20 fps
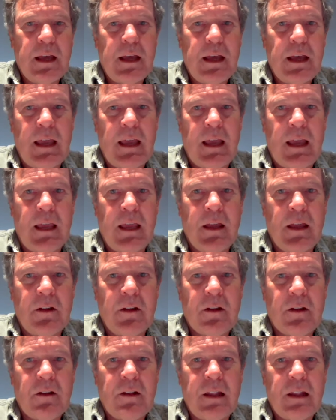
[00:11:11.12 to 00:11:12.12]

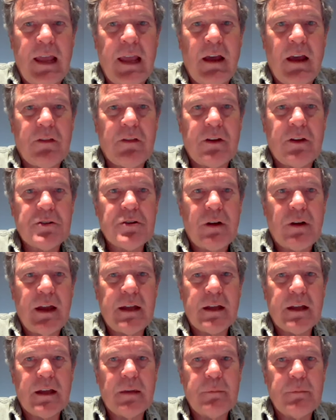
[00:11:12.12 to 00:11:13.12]
And now they're trying
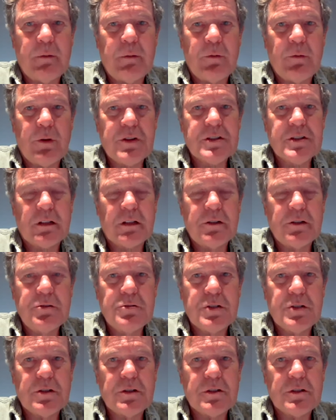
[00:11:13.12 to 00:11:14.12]
to come up with
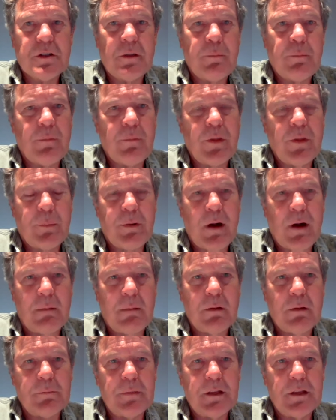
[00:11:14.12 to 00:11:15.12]
solutions. The, the
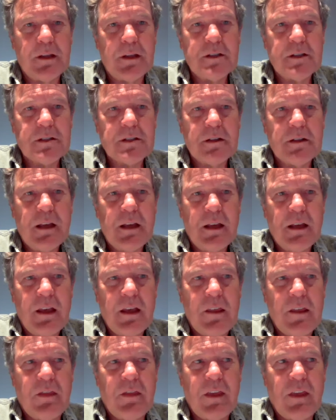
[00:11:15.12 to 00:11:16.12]
problem is
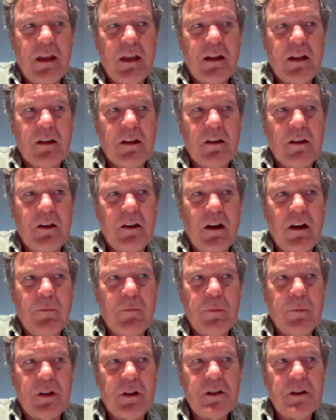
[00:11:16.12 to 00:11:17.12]
that
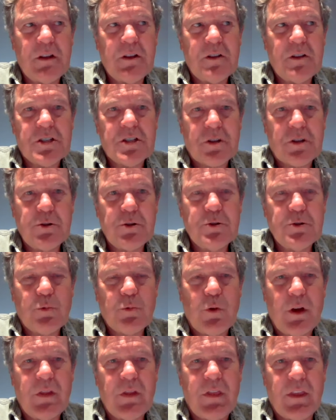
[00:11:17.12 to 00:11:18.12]
government screws
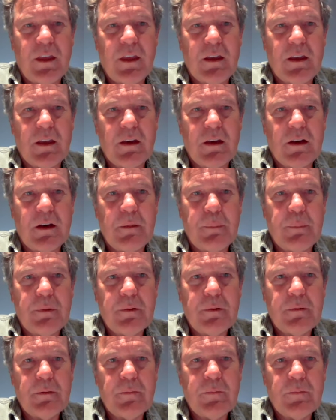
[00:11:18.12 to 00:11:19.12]
one thing up
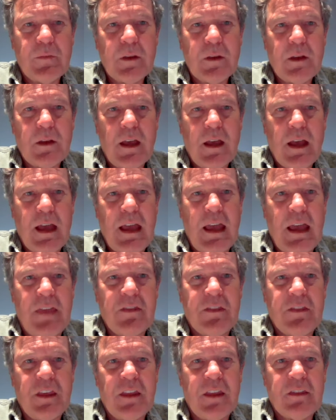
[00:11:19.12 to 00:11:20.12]

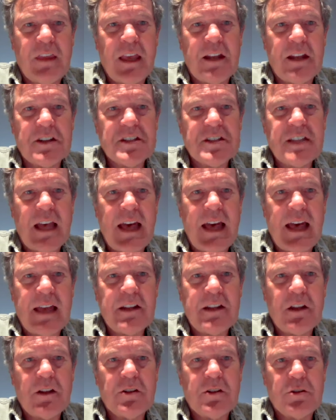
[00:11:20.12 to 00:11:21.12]
and then they
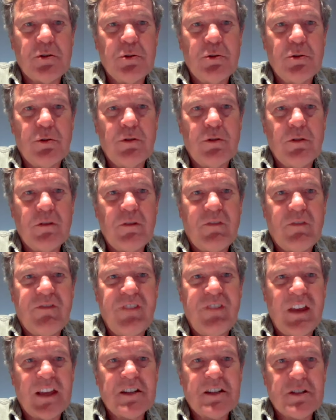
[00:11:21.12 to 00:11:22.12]
decide to
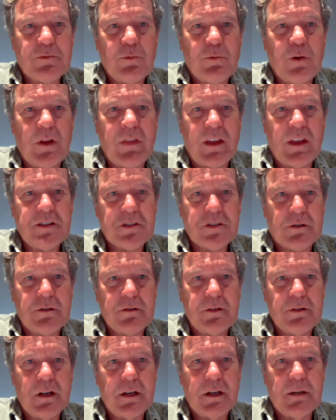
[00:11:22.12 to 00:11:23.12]
fix what they
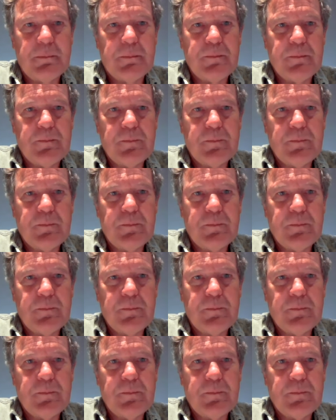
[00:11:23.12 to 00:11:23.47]
screwed up